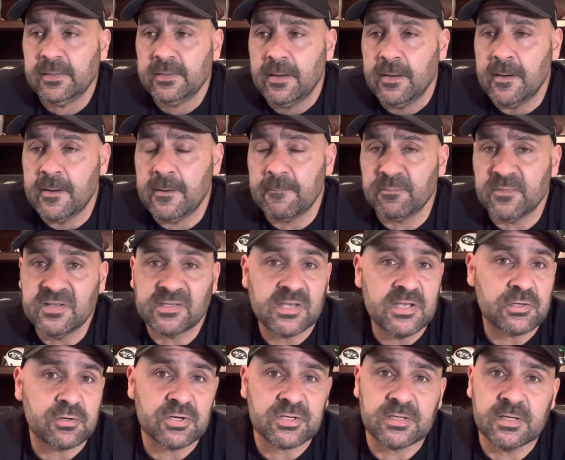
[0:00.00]
It's
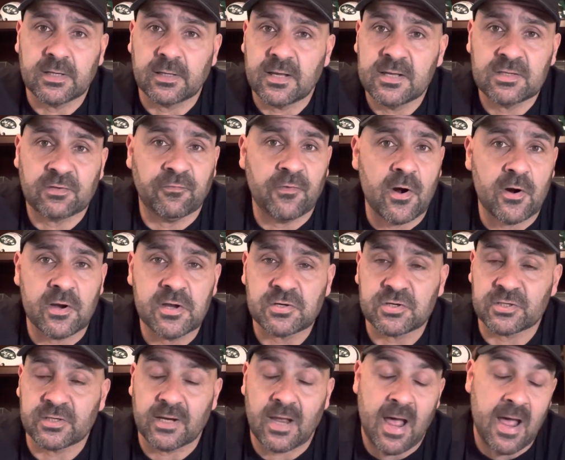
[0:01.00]
interesting. It's very
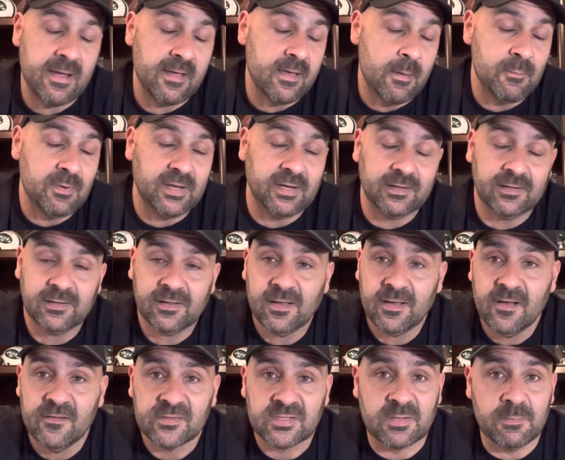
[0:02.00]
interesting. I mean,
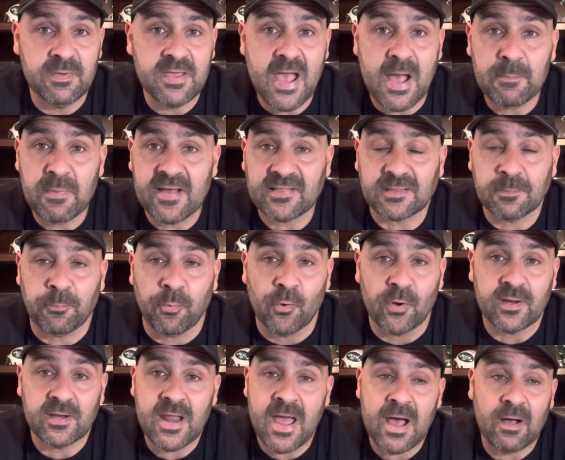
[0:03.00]
to me, I'm at the
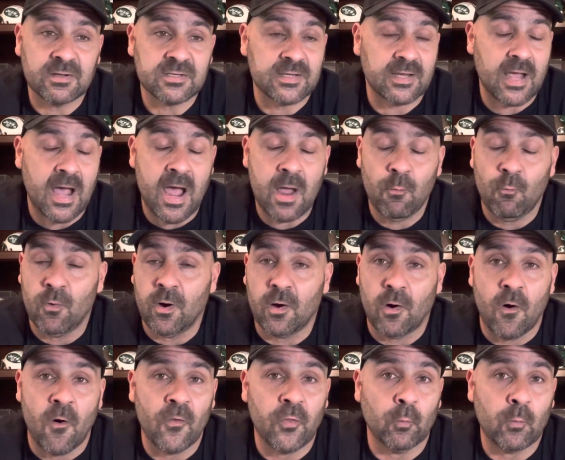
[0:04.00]
point now, it's like I want
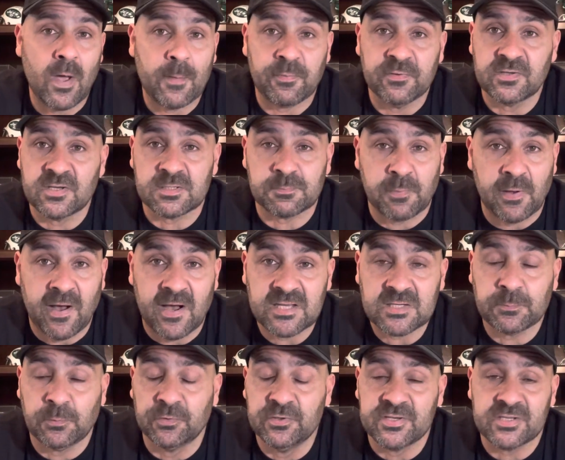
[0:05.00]
all the weapons as
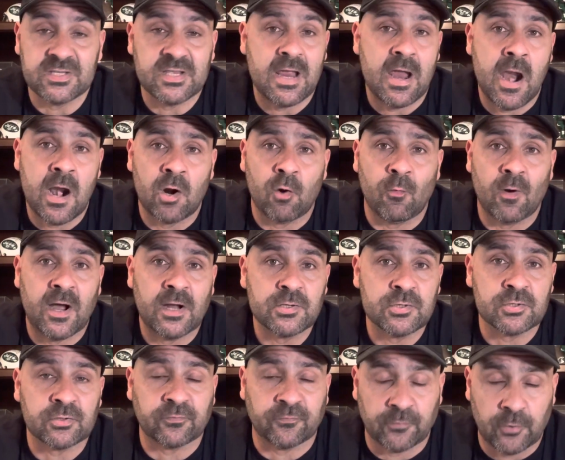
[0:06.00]
possible to see Aaron
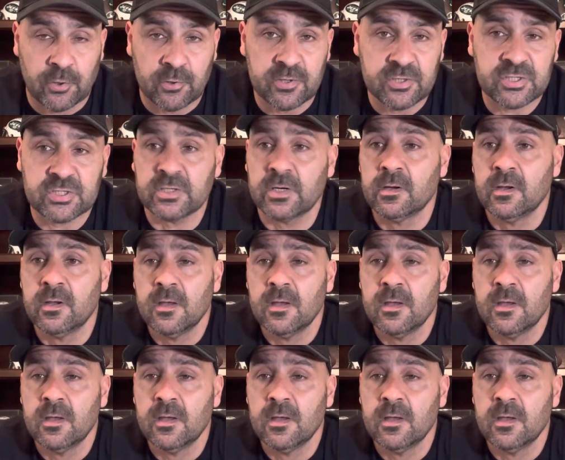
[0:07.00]
Rodgers flourish.